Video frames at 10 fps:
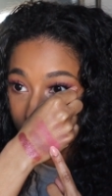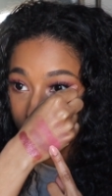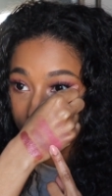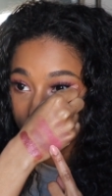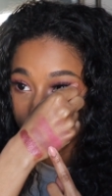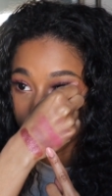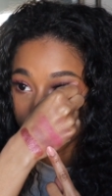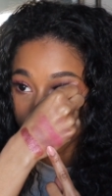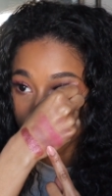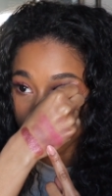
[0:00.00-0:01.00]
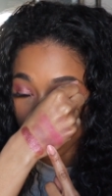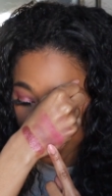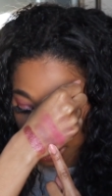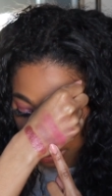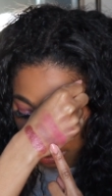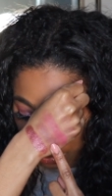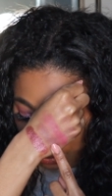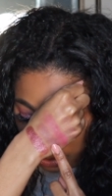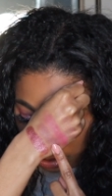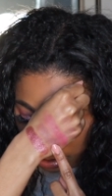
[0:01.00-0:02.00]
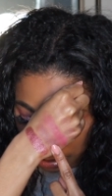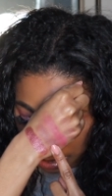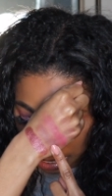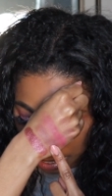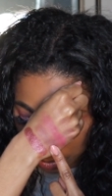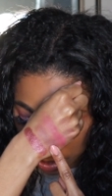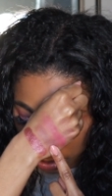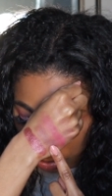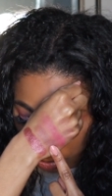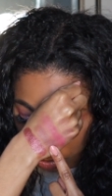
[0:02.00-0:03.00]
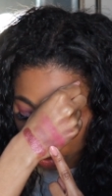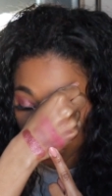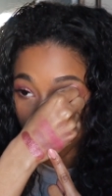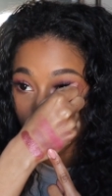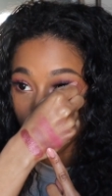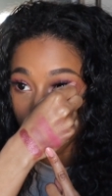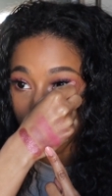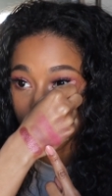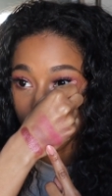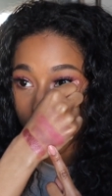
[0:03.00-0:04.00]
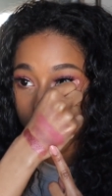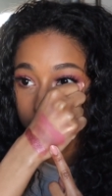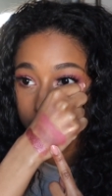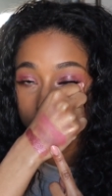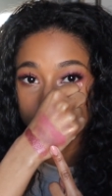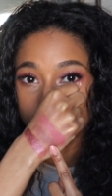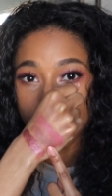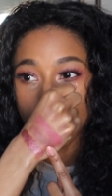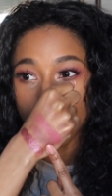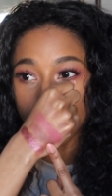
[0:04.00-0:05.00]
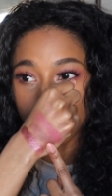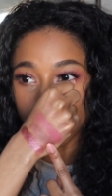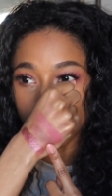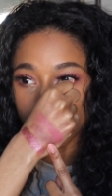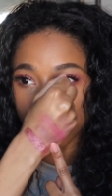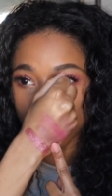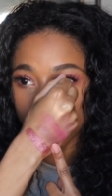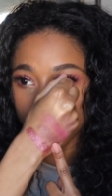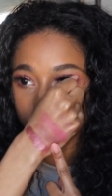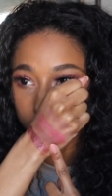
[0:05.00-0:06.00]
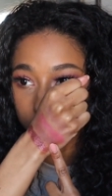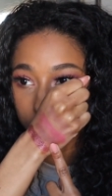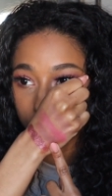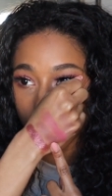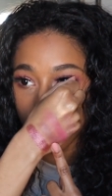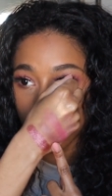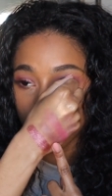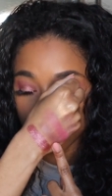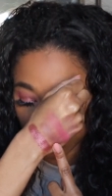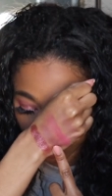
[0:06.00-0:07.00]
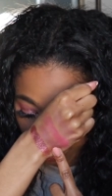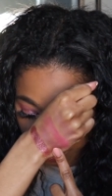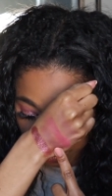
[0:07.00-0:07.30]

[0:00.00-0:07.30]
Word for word: And Earthly Delight, which is a mid-tone cool brown matte. So those are the four shades.